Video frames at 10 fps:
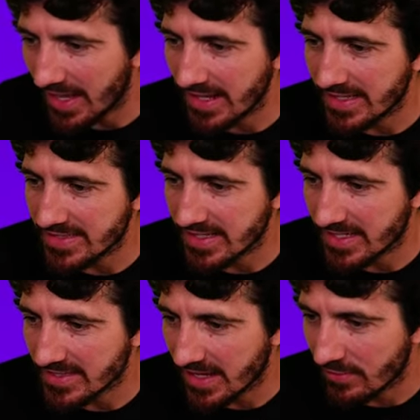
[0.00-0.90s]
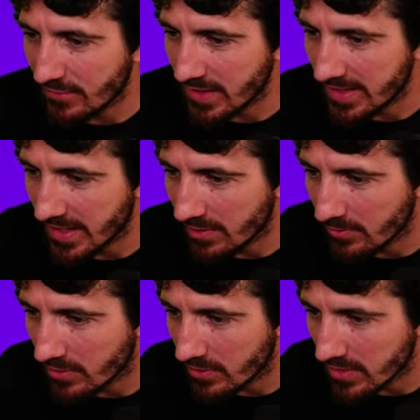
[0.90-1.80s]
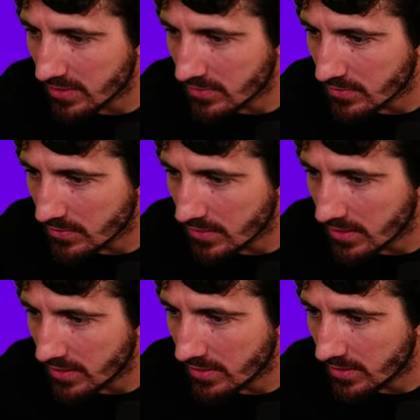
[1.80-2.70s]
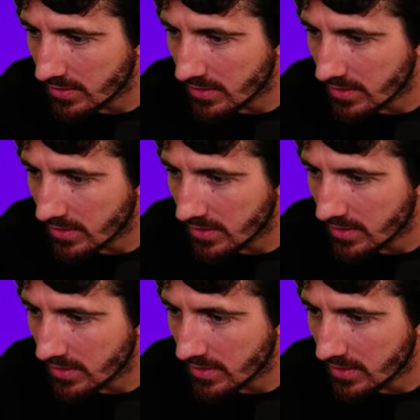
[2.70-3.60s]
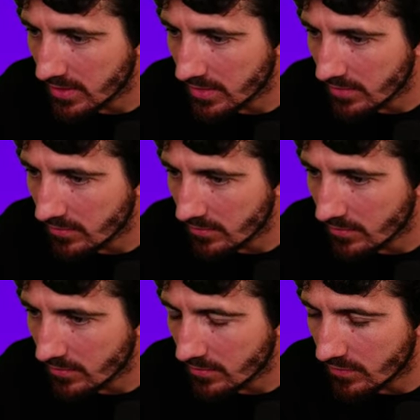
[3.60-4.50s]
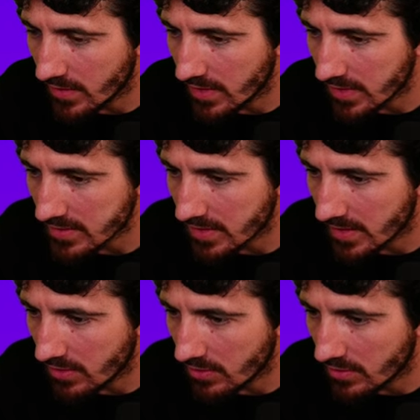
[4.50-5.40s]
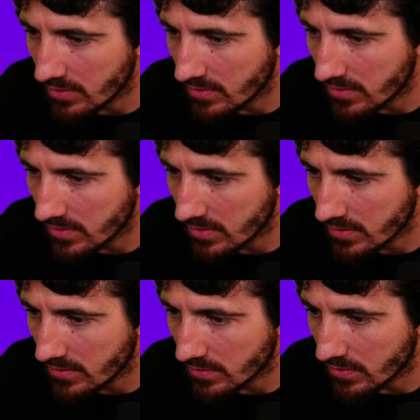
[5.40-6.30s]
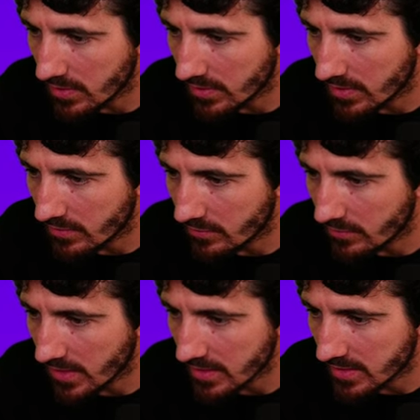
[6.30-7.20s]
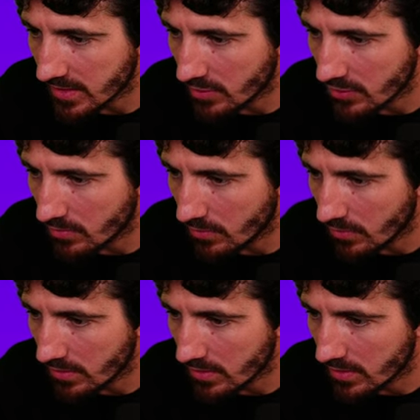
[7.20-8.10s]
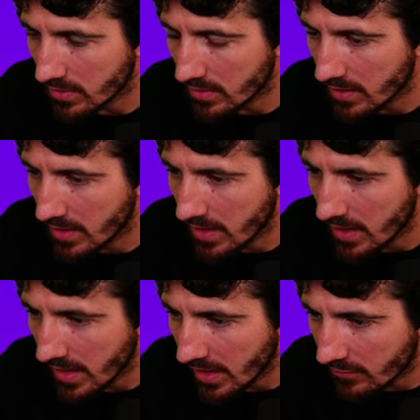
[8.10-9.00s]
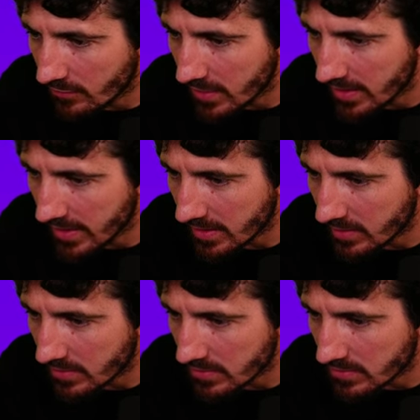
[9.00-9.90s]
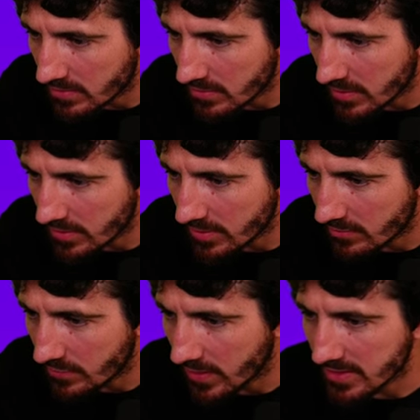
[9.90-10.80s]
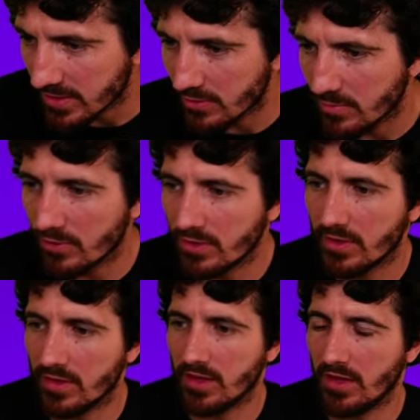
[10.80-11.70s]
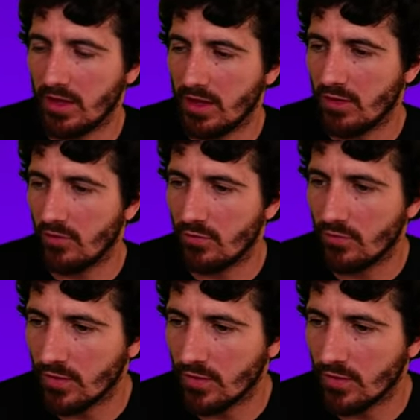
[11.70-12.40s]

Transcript: Ali says, I feel that I'm going to learn, in fact, a lot to learn, in fact, a lot more. I feel that I'm going to learn, in fact, a lot more. If